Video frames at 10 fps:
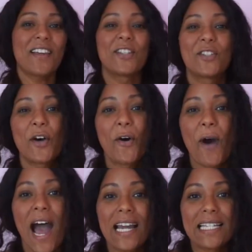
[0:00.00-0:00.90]

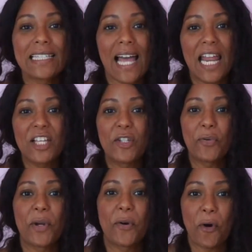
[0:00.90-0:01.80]
So I decided
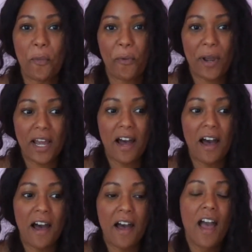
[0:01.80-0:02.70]
to incorporate
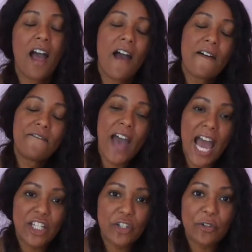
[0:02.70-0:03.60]
a
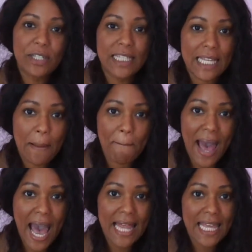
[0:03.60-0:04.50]
vaginal steam
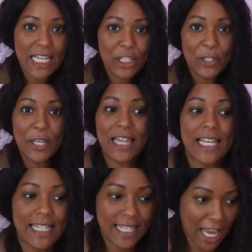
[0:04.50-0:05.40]
bath into
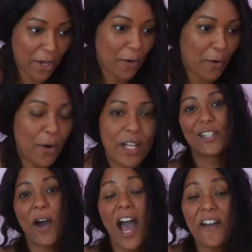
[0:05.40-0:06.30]
this cycle.
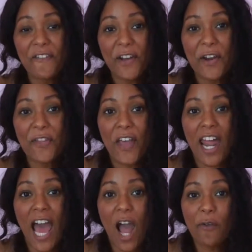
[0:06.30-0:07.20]
So I figured
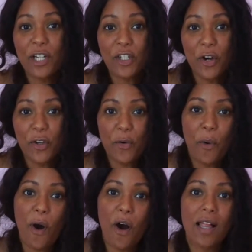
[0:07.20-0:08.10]
that I would show
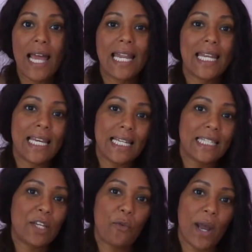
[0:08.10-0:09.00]
you all an
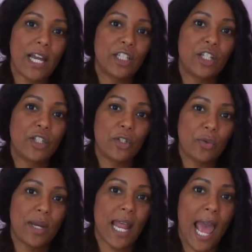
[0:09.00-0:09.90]
easy way to
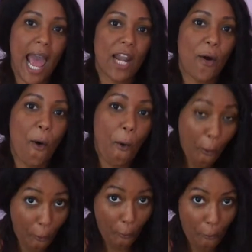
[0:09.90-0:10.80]
do it at
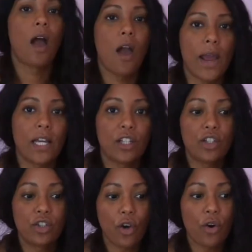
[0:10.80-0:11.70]
home. All right,
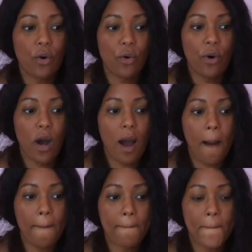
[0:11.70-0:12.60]
so
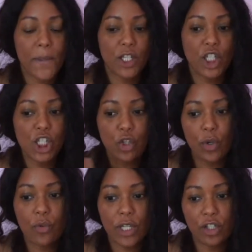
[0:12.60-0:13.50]
um, just
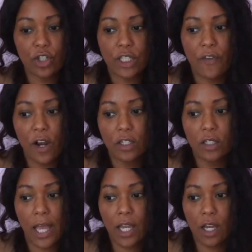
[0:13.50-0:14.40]
doing research as far as
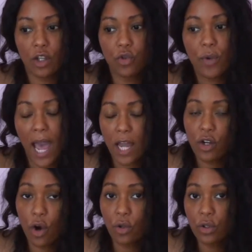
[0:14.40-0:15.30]
like you can
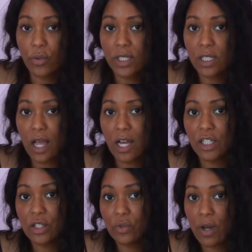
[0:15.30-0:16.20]
go to a salon
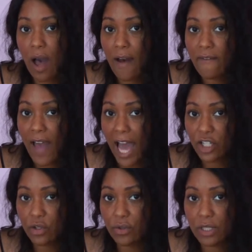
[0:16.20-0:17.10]
to do a,
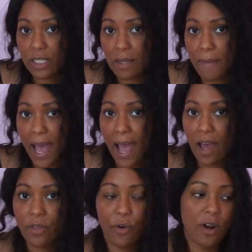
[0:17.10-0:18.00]
vaginal steam
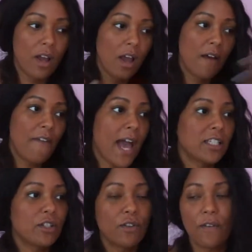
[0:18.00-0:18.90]
bath or
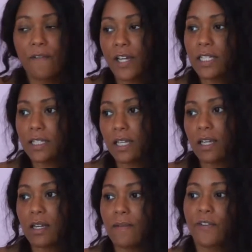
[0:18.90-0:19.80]
vaginal
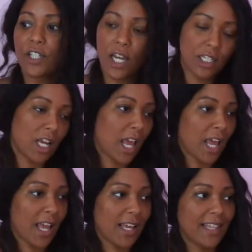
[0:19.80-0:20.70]
V-steam,
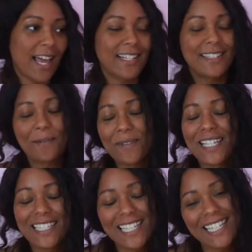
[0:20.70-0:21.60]
vajayjay, like
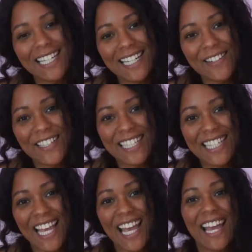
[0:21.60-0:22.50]
Simply Tanika would
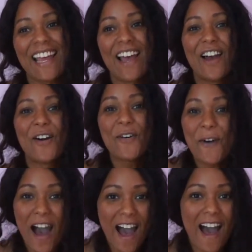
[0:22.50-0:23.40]
say,
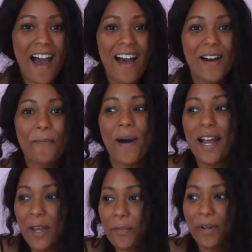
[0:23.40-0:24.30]
hoo-ha,
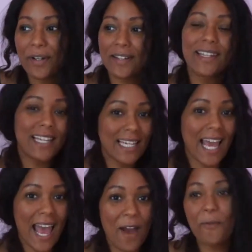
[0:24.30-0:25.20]
pocketbook, kitty
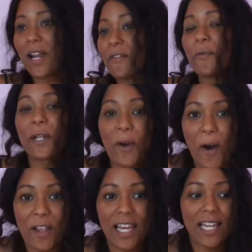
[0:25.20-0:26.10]
cat, whatever you want to
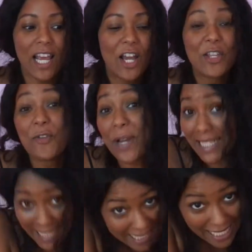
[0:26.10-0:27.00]
call it, you
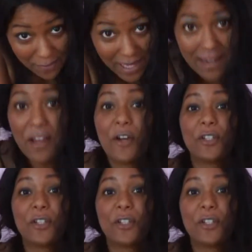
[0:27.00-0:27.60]
can steam it.